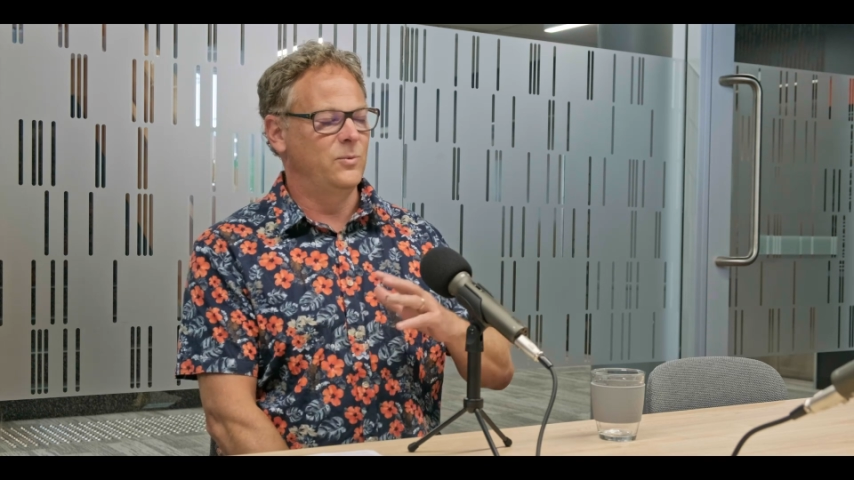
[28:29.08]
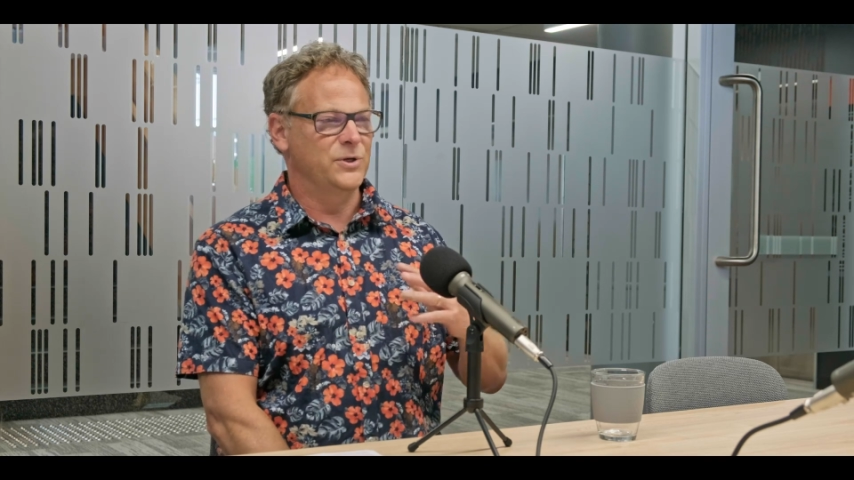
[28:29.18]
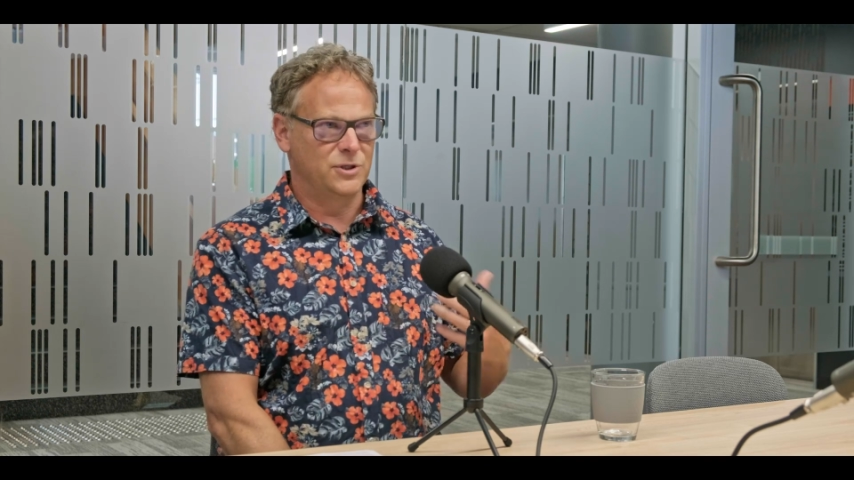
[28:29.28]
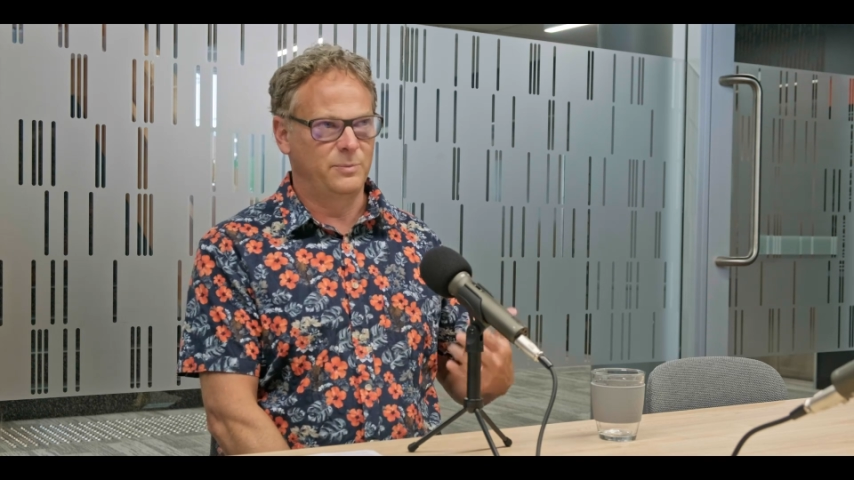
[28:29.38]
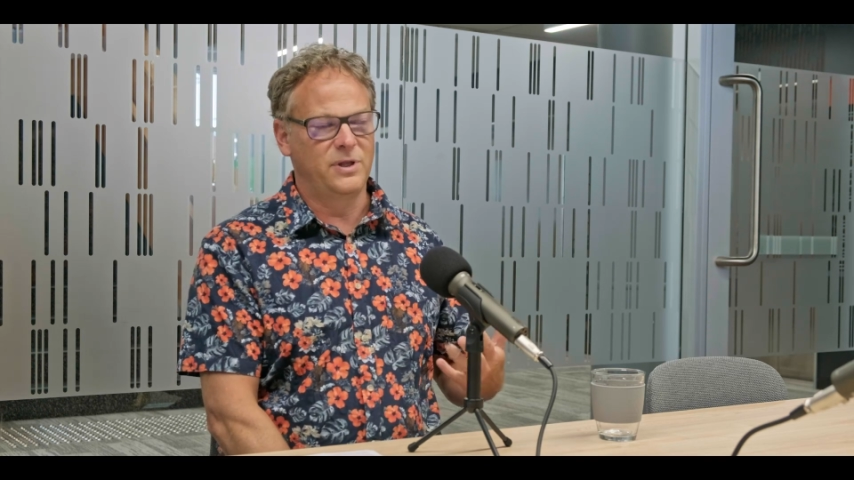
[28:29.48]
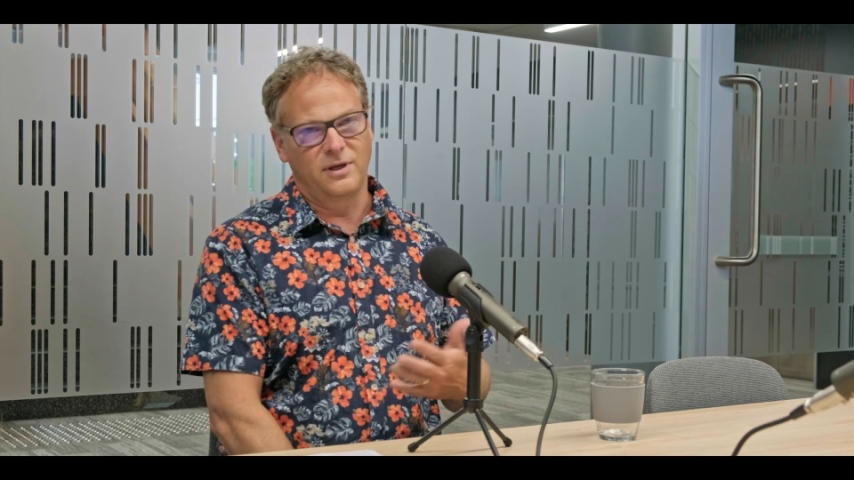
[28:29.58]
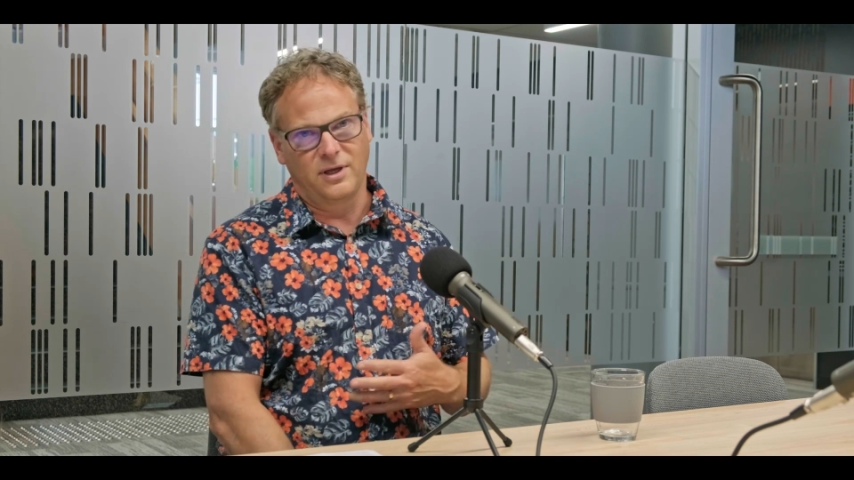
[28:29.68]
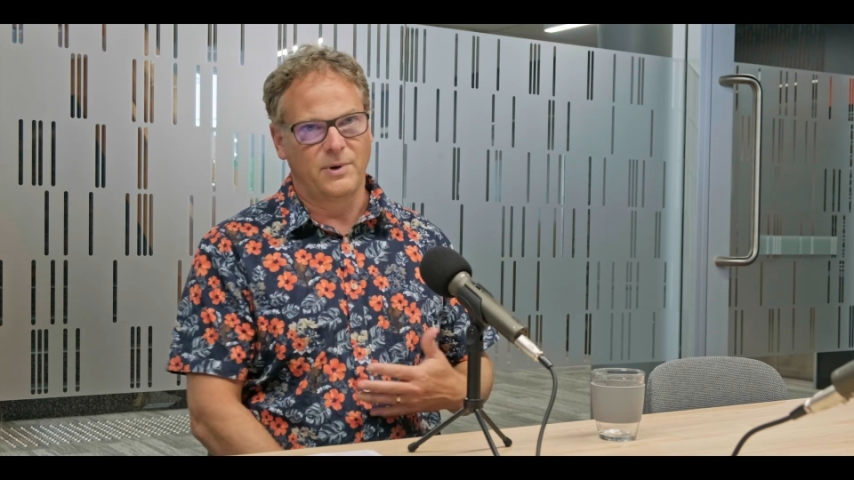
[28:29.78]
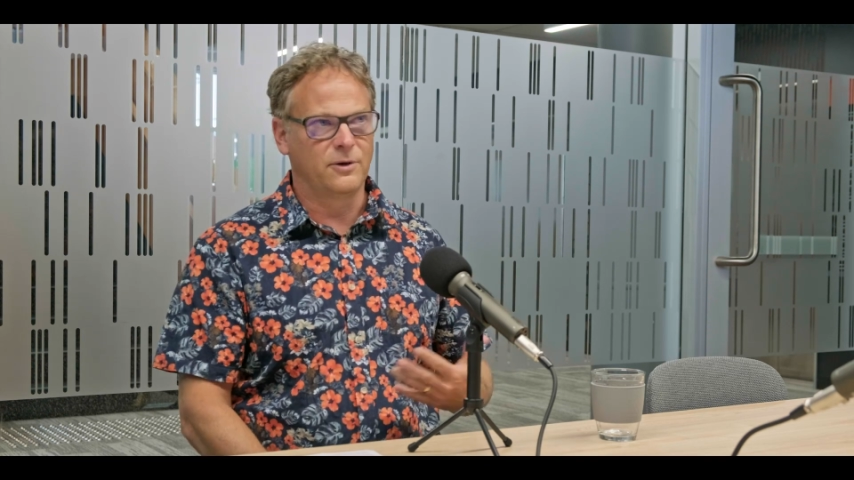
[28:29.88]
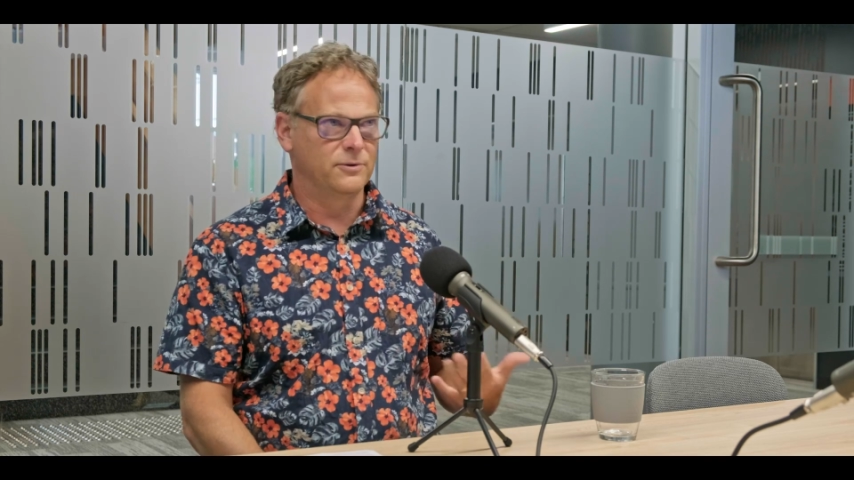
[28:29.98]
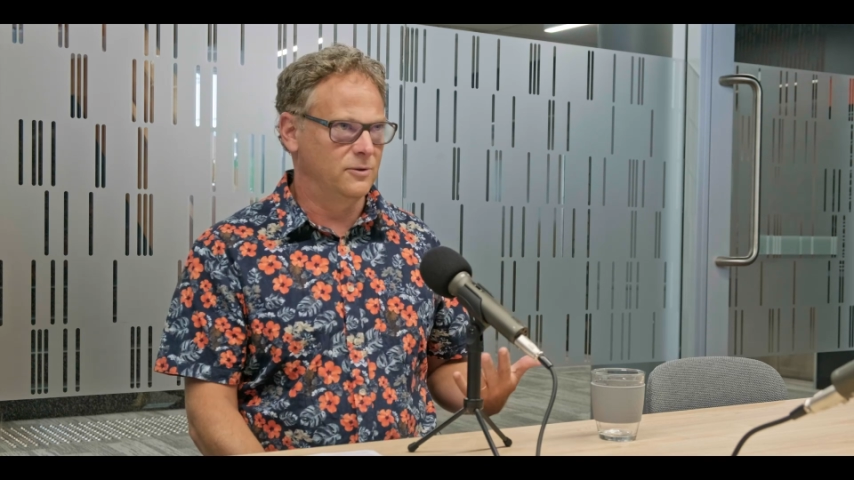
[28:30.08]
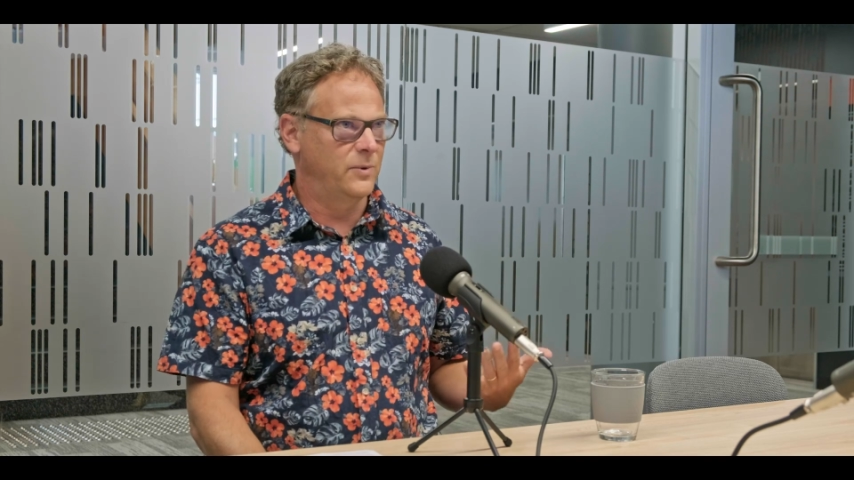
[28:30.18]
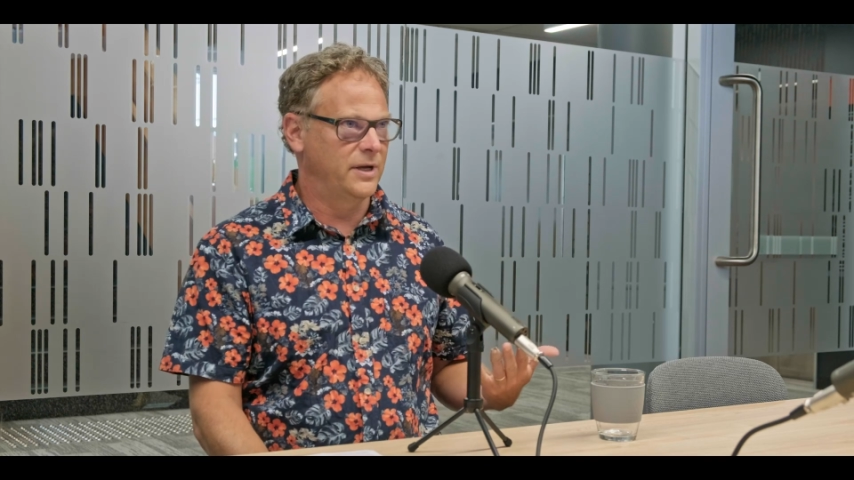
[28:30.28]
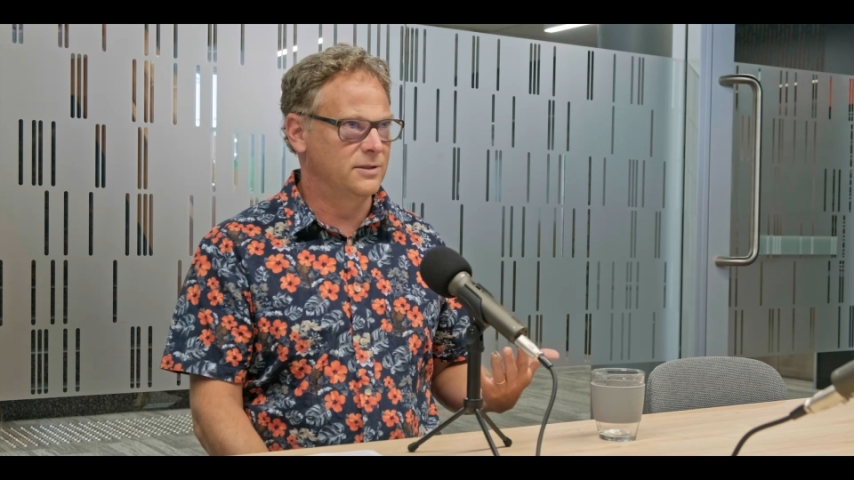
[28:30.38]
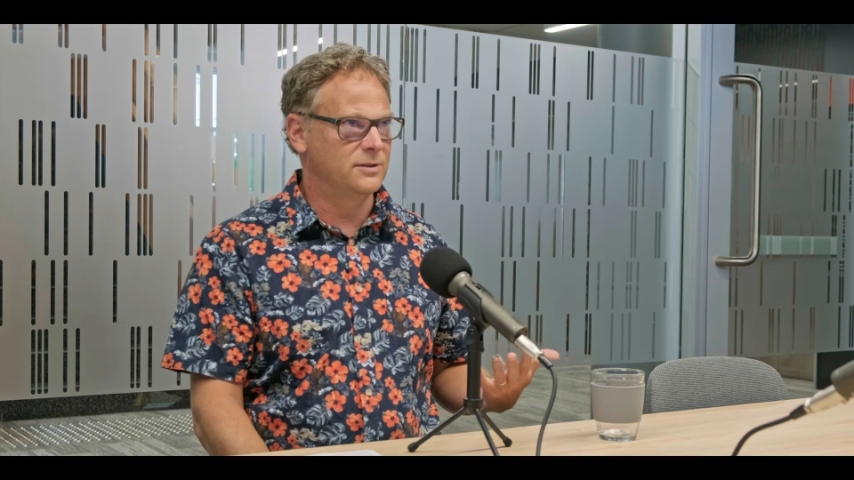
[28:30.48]
we should be thinking about new
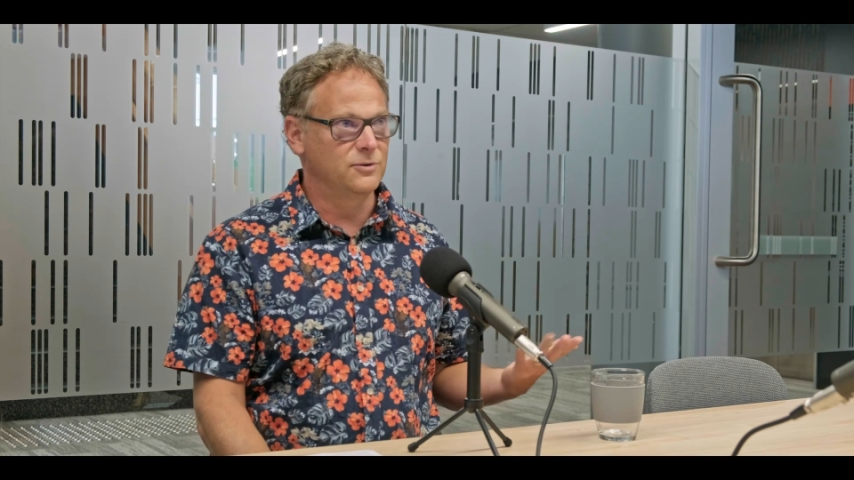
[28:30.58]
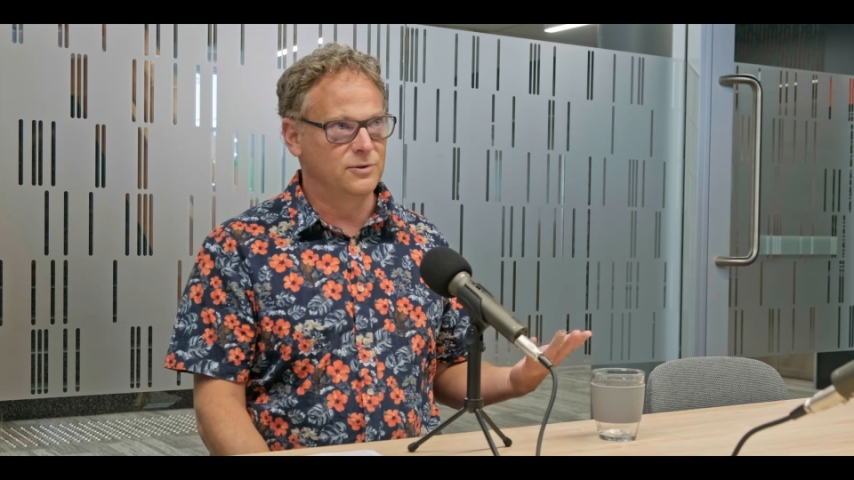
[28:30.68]
ways,